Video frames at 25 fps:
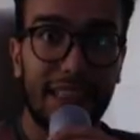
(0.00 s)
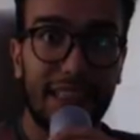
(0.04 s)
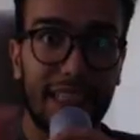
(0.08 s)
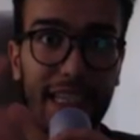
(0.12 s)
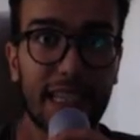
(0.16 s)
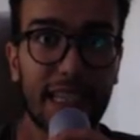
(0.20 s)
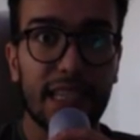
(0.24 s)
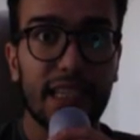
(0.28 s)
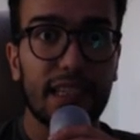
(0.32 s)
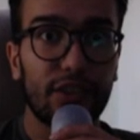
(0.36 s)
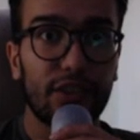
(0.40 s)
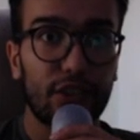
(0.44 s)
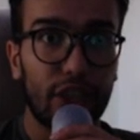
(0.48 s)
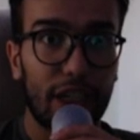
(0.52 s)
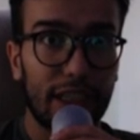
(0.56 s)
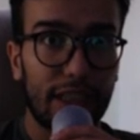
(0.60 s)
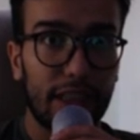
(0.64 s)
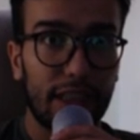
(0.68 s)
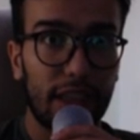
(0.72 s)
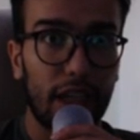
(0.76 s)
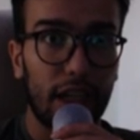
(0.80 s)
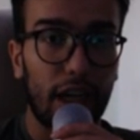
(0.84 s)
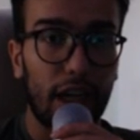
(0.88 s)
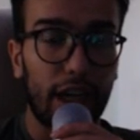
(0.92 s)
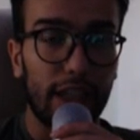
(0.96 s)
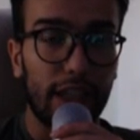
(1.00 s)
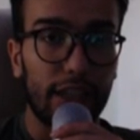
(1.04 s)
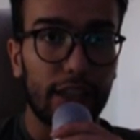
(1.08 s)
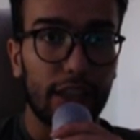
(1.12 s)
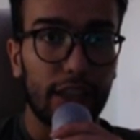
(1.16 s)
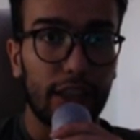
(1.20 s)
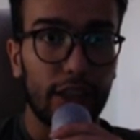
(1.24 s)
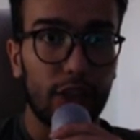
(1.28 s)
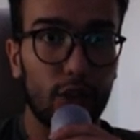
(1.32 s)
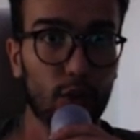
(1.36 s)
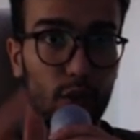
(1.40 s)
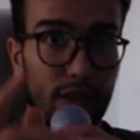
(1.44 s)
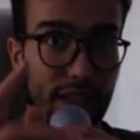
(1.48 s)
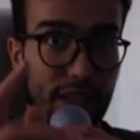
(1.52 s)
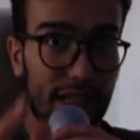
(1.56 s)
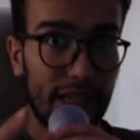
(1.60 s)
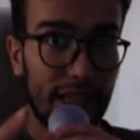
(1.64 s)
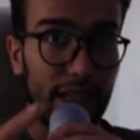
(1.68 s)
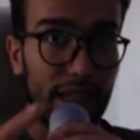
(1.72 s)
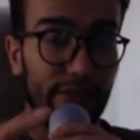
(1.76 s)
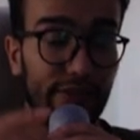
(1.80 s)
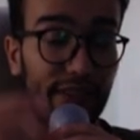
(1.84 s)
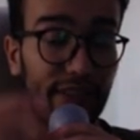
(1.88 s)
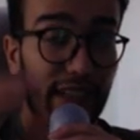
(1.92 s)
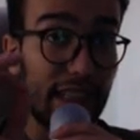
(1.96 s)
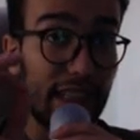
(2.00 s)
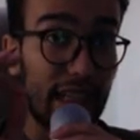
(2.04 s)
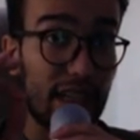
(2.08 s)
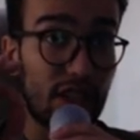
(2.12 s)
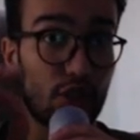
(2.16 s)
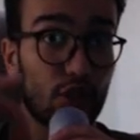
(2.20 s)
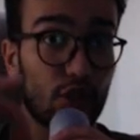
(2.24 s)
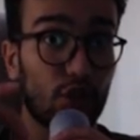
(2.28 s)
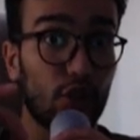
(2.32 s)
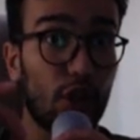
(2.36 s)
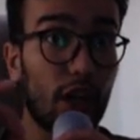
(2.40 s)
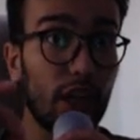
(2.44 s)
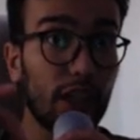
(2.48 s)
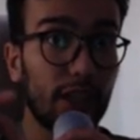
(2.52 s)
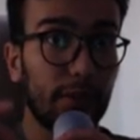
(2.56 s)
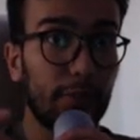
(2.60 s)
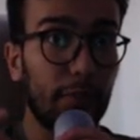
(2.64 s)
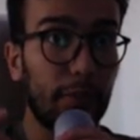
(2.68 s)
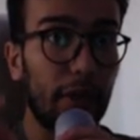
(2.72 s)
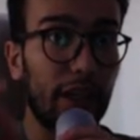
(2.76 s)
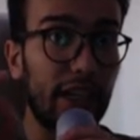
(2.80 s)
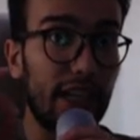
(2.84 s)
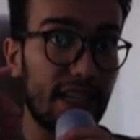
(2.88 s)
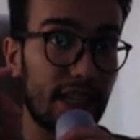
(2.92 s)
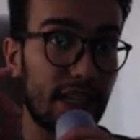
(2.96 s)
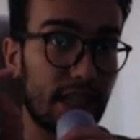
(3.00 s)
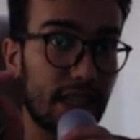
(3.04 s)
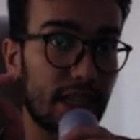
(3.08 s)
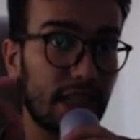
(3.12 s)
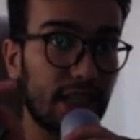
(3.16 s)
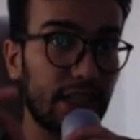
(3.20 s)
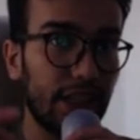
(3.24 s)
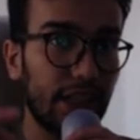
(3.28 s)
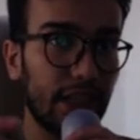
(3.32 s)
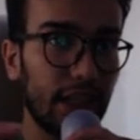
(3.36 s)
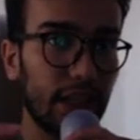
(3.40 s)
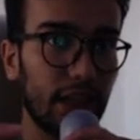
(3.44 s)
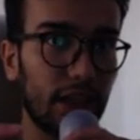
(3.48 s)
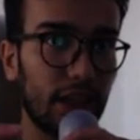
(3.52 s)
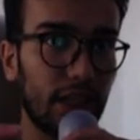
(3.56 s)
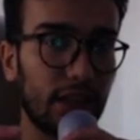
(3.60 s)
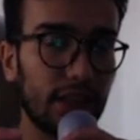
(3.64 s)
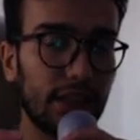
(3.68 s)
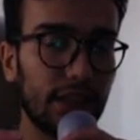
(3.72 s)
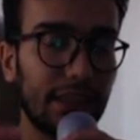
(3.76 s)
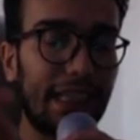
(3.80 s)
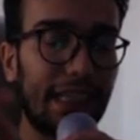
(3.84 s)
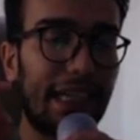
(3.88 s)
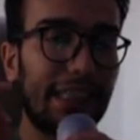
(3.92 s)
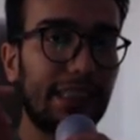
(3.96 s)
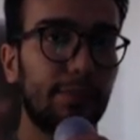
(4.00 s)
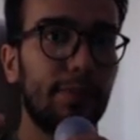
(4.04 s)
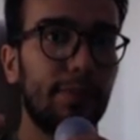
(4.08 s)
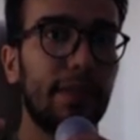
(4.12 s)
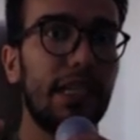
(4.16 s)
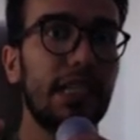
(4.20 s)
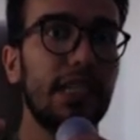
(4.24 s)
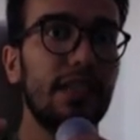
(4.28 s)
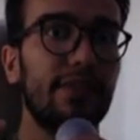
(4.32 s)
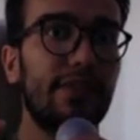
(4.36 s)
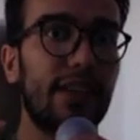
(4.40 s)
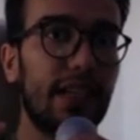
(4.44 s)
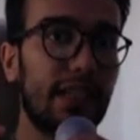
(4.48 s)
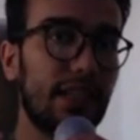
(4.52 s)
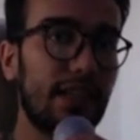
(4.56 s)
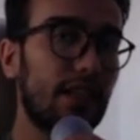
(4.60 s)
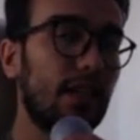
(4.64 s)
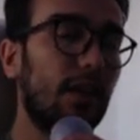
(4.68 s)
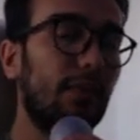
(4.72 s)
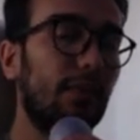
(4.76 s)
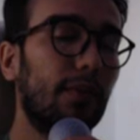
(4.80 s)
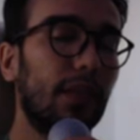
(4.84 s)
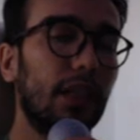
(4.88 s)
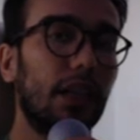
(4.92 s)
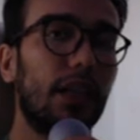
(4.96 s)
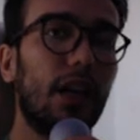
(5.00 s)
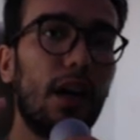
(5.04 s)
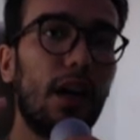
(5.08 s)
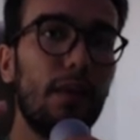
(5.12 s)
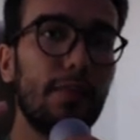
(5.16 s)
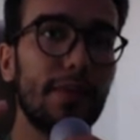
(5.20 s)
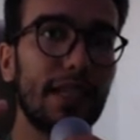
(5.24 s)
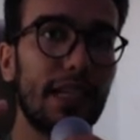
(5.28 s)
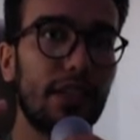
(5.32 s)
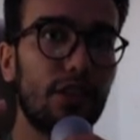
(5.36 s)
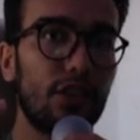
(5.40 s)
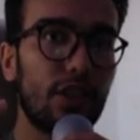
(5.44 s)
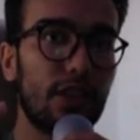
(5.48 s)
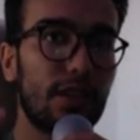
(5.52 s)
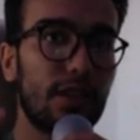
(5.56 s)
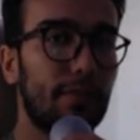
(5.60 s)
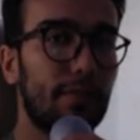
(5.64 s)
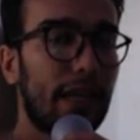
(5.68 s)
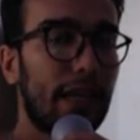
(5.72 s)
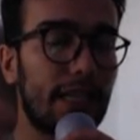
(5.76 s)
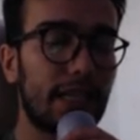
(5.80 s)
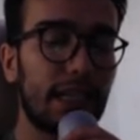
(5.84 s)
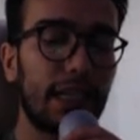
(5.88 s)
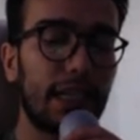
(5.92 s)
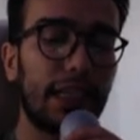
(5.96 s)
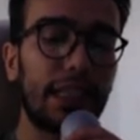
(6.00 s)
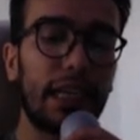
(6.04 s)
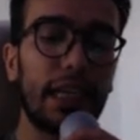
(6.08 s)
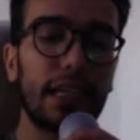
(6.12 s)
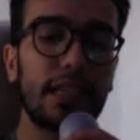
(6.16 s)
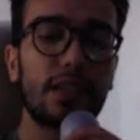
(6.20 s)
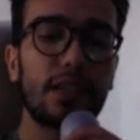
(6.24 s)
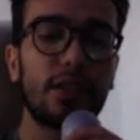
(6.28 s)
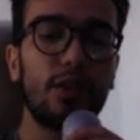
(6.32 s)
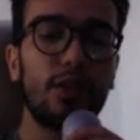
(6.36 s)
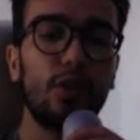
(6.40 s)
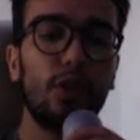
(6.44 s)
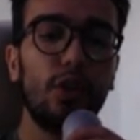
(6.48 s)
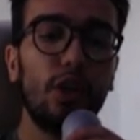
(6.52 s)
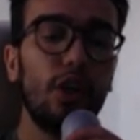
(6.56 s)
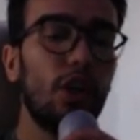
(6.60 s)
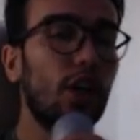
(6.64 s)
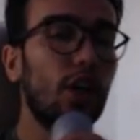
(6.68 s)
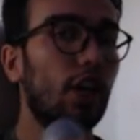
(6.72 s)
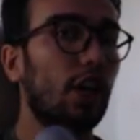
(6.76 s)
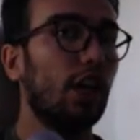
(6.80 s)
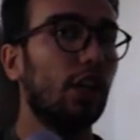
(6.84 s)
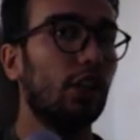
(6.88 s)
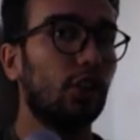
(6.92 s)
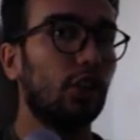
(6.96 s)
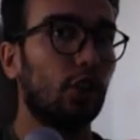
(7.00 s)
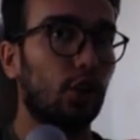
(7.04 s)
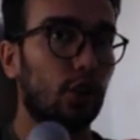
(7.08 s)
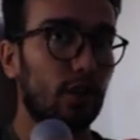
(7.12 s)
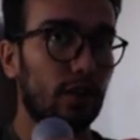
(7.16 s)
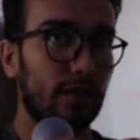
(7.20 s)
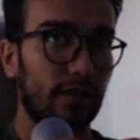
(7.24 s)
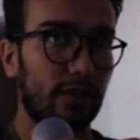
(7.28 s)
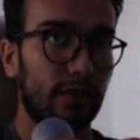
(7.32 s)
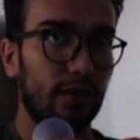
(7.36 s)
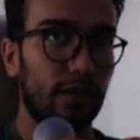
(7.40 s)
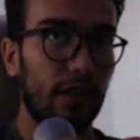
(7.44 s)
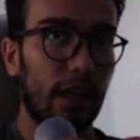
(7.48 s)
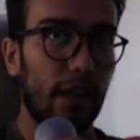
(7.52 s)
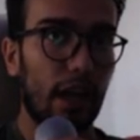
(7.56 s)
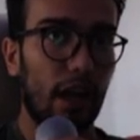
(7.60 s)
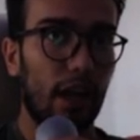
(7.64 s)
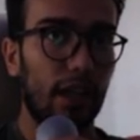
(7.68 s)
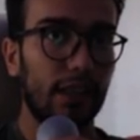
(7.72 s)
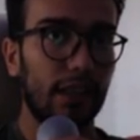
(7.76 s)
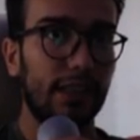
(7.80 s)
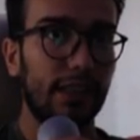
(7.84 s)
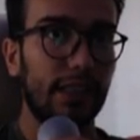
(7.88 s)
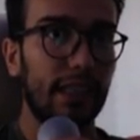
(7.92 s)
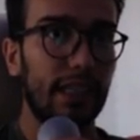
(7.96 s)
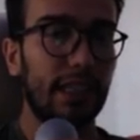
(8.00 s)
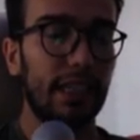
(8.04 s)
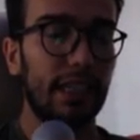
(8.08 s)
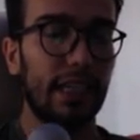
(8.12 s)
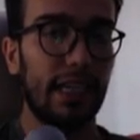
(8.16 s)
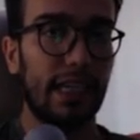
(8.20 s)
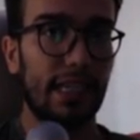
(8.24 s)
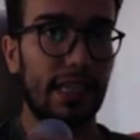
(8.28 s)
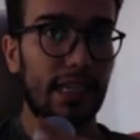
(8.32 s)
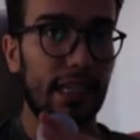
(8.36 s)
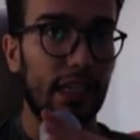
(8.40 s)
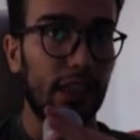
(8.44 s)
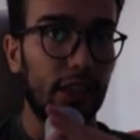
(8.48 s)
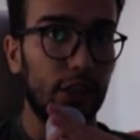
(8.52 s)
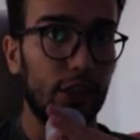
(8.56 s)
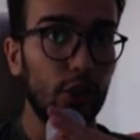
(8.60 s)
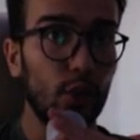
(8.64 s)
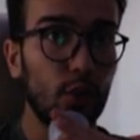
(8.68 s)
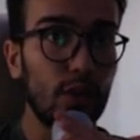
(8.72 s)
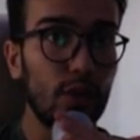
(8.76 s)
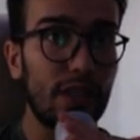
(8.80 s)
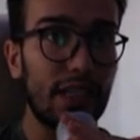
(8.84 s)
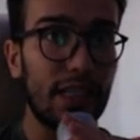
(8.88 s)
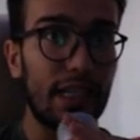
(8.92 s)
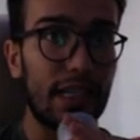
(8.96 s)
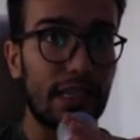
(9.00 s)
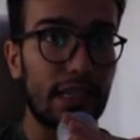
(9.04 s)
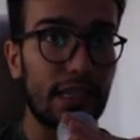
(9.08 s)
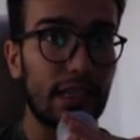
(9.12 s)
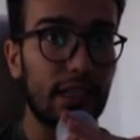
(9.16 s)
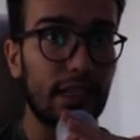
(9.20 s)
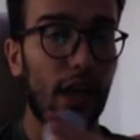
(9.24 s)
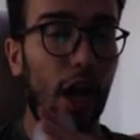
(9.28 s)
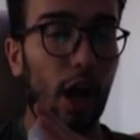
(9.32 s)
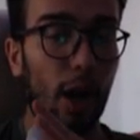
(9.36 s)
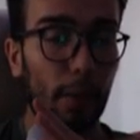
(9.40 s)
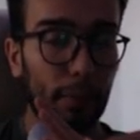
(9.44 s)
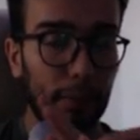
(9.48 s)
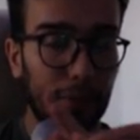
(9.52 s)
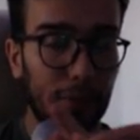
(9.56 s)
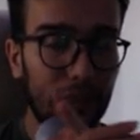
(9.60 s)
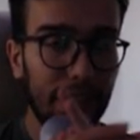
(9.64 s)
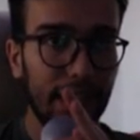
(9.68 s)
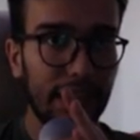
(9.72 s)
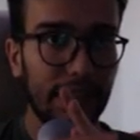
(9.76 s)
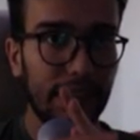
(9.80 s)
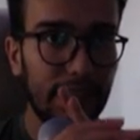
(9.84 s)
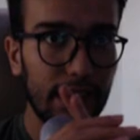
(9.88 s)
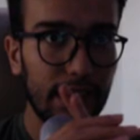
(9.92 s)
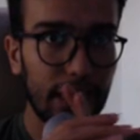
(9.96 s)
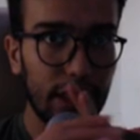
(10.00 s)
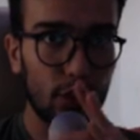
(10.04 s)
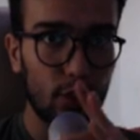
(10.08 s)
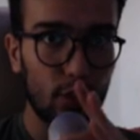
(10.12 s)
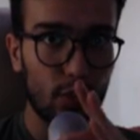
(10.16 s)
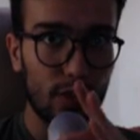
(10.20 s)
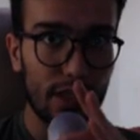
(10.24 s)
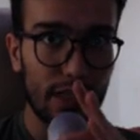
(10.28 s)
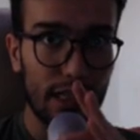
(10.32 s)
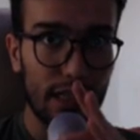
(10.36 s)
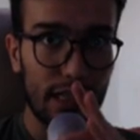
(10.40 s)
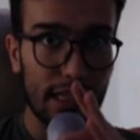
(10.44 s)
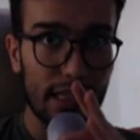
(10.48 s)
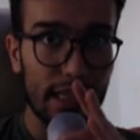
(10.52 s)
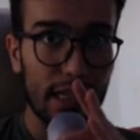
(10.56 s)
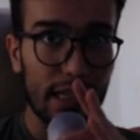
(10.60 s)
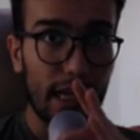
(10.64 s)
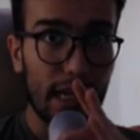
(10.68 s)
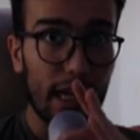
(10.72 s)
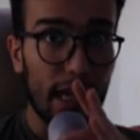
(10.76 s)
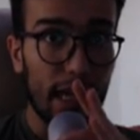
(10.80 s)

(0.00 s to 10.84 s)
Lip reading: this red line. You see, when struck by a skill, that means when somebody comes and just basic attacks you, your antique is useless, completely useless.